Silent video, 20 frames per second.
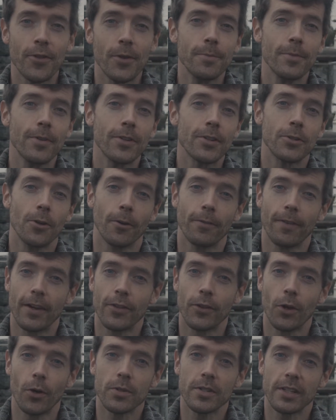them. You'll
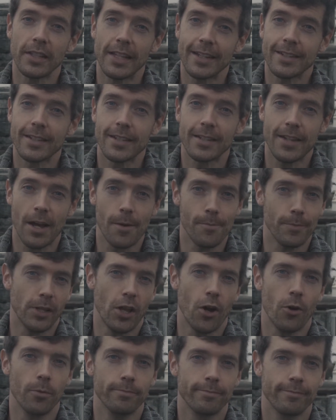find those linked down
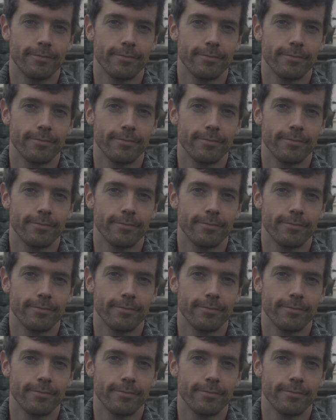below.